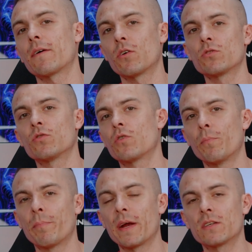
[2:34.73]
I'm going to
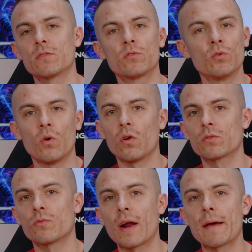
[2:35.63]
compare it to all
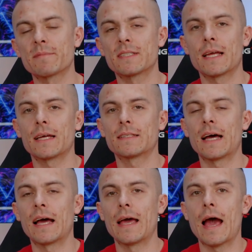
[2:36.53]
the RAMs that
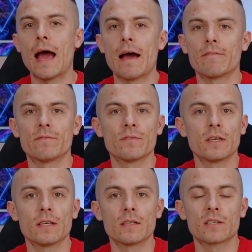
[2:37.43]
I have
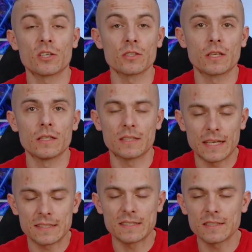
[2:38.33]
currently
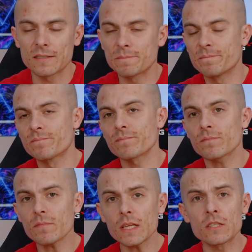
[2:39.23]
tested.
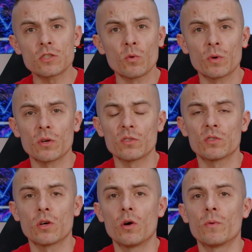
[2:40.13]
So we're going
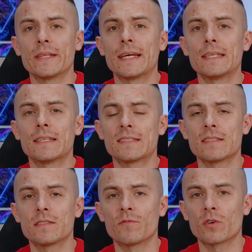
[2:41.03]
to go with AIDA
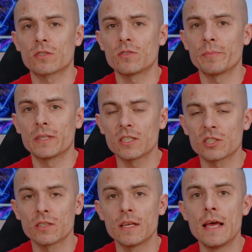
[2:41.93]
64 Extreme
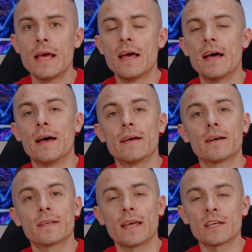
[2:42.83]
Edition
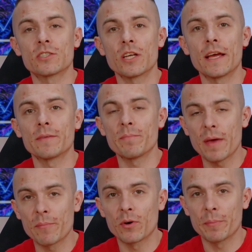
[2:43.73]
cache and
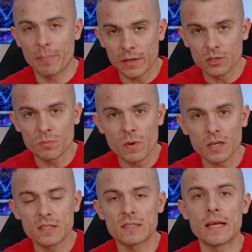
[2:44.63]
memory
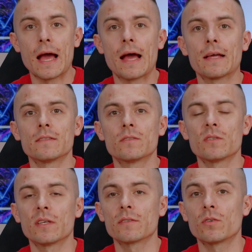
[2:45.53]
benchmarks, and
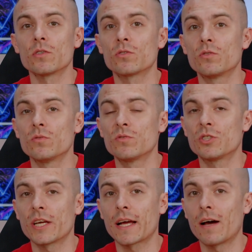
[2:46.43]
going to
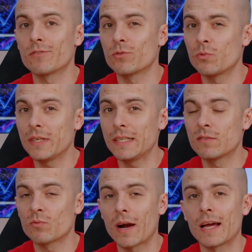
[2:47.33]
check out the
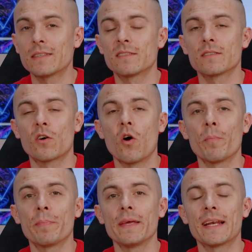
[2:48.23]
read, write,
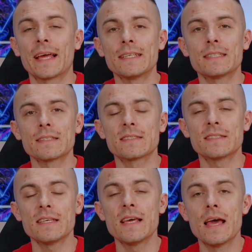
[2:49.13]
copy,
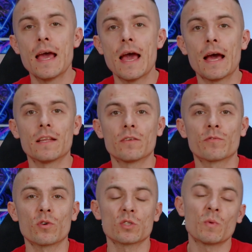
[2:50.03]
latency, and
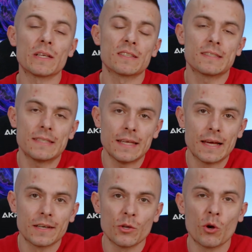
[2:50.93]
of course, well, the
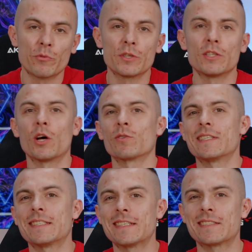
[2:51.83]
CL you already know
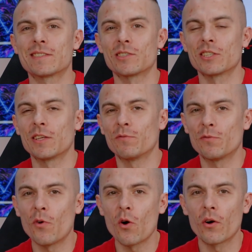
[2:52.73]
since it's
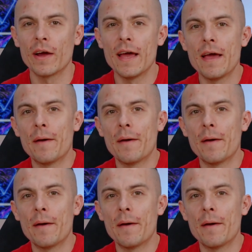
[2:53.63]
34.